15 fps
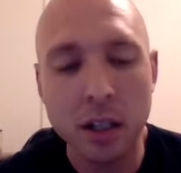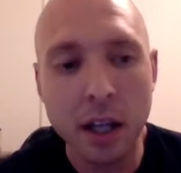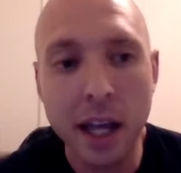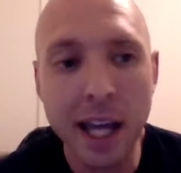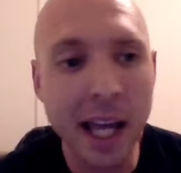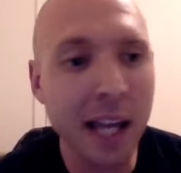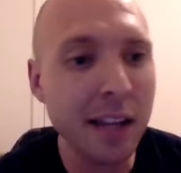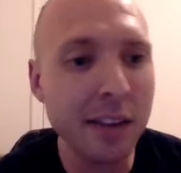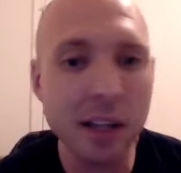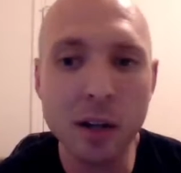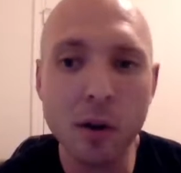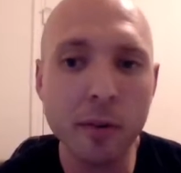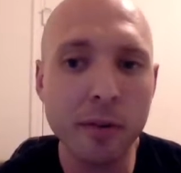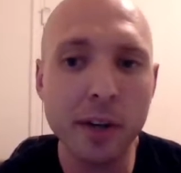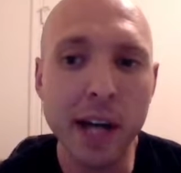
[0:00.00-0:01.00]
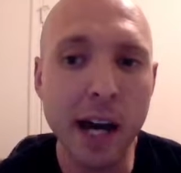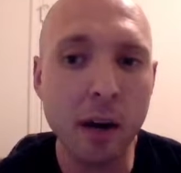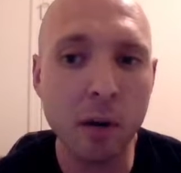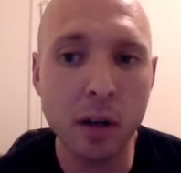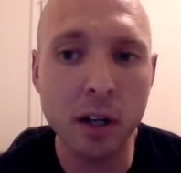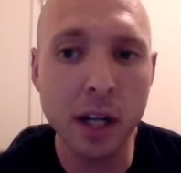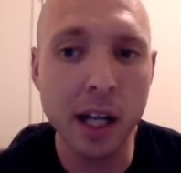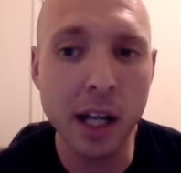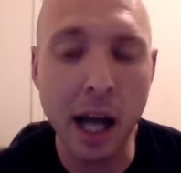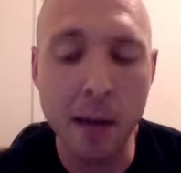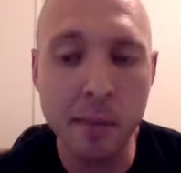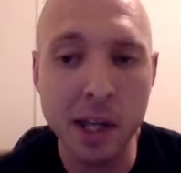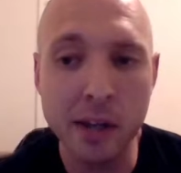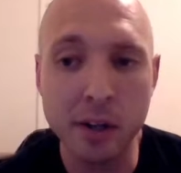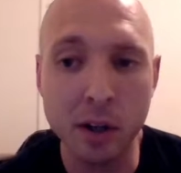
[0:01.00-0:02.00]
Anything over an hour, and I'm
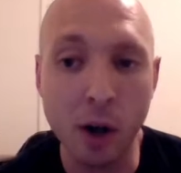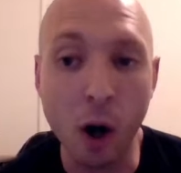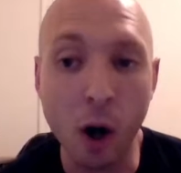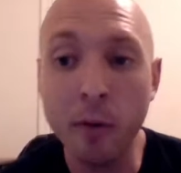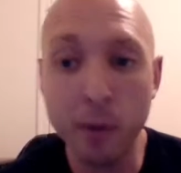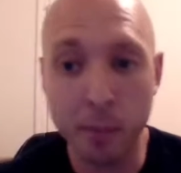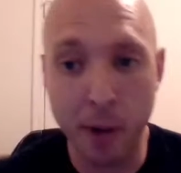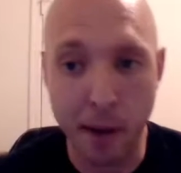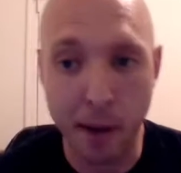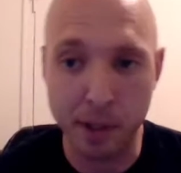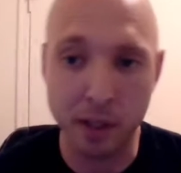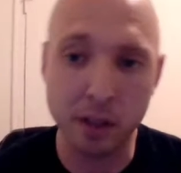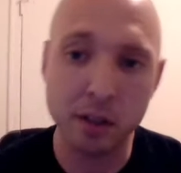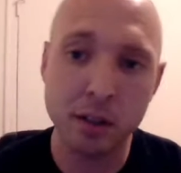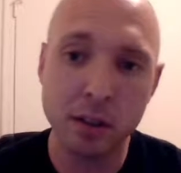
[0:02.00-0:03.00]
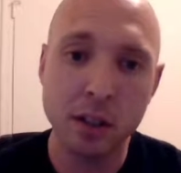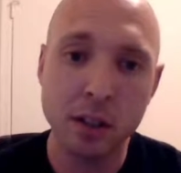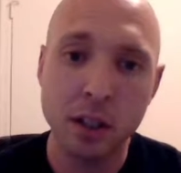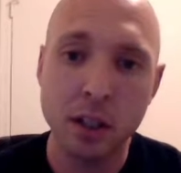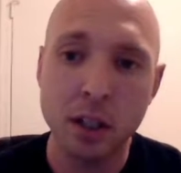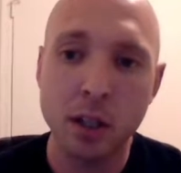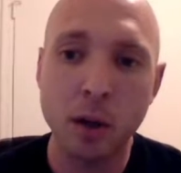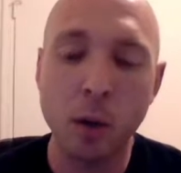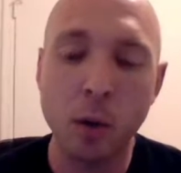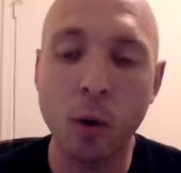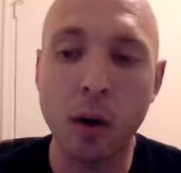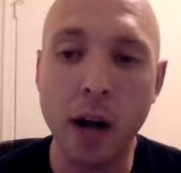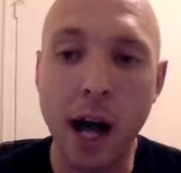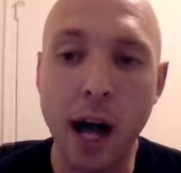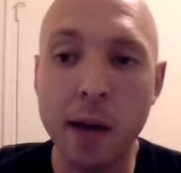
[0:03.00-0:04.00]
either over prepping
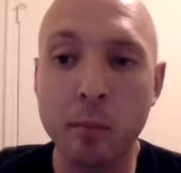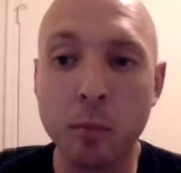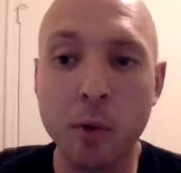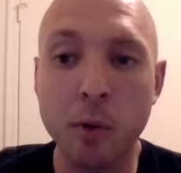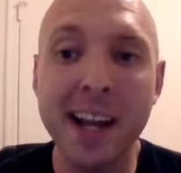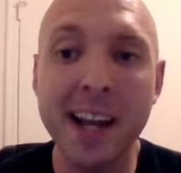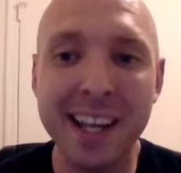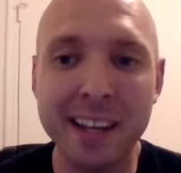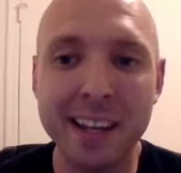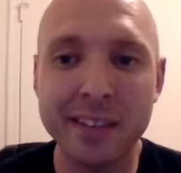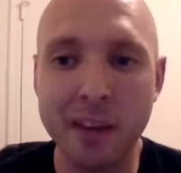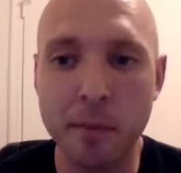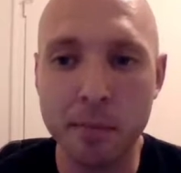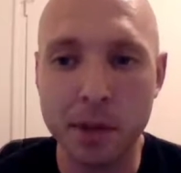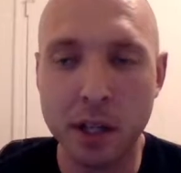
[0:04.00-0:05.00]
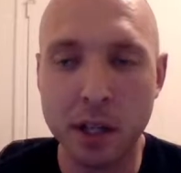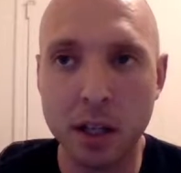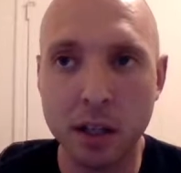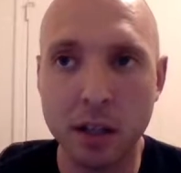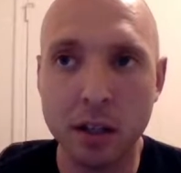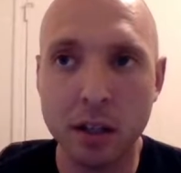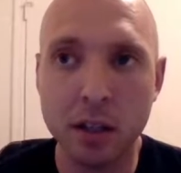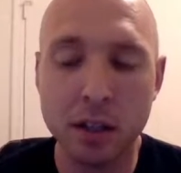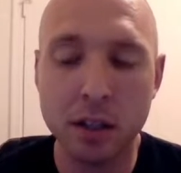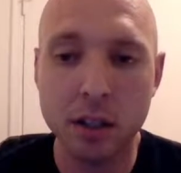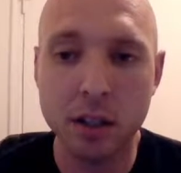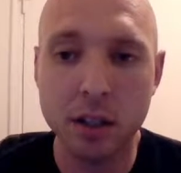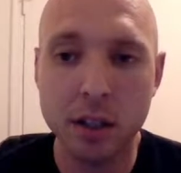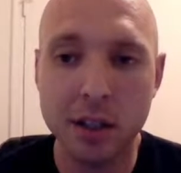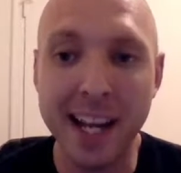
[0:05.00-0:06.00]
or I'm readying something
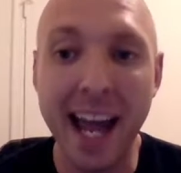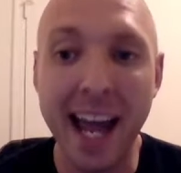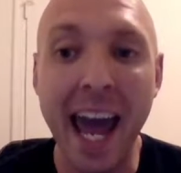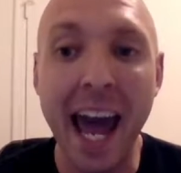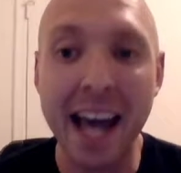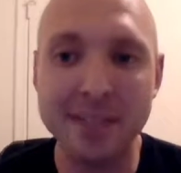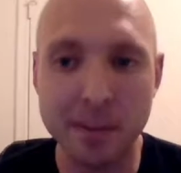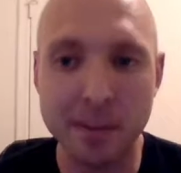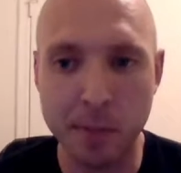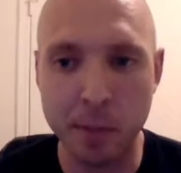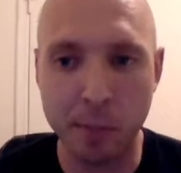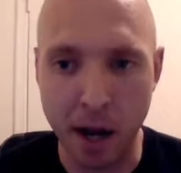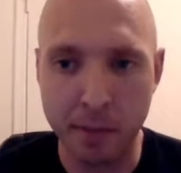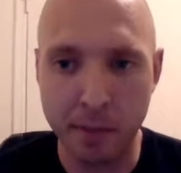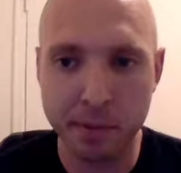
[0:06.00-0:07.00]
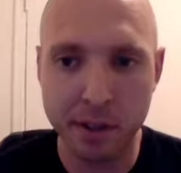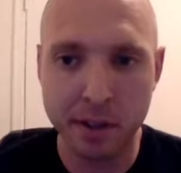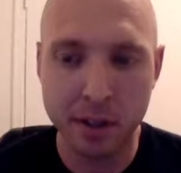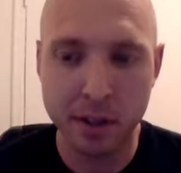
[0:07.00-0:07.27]
that has to be prepped.